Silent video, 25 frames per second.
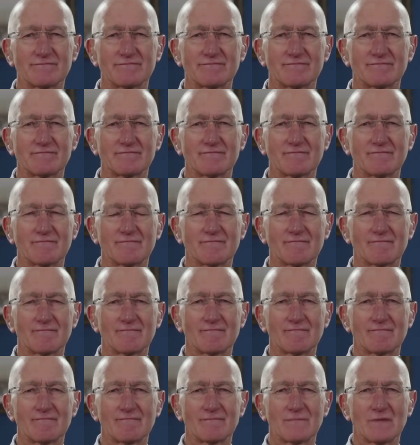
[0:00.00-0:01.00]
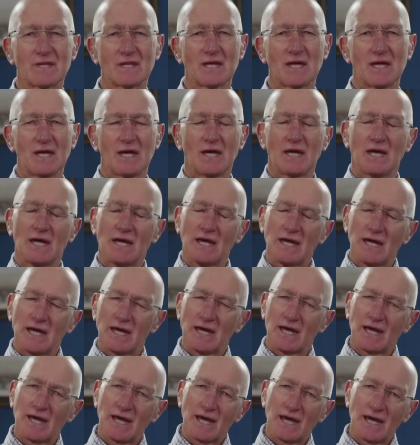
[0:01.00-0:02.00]

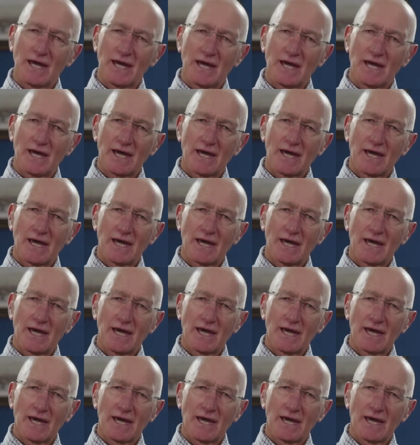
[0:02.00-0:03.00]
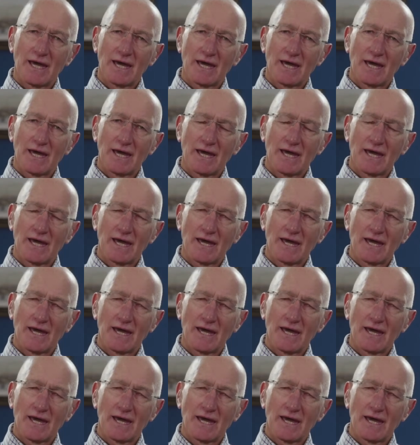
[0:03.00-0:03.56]
Nobody speaks.